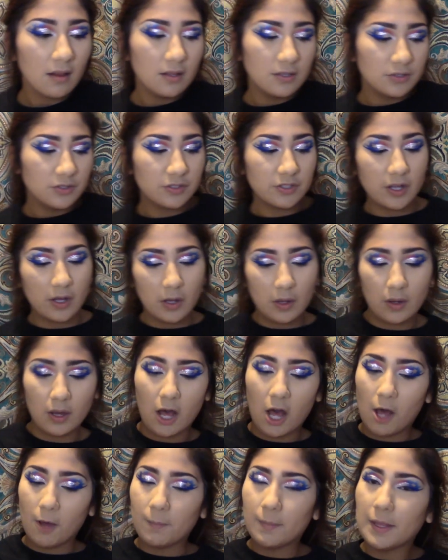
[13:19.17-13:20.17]
So
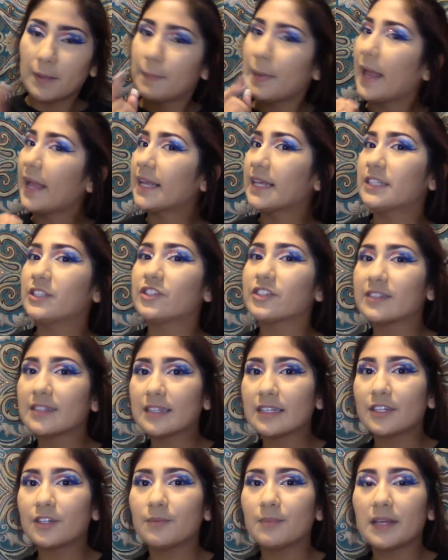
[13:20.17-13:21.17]
I'll be back in just a
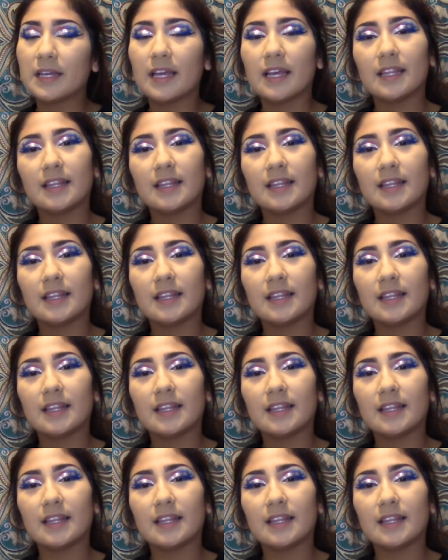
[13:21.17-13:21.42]
little bit,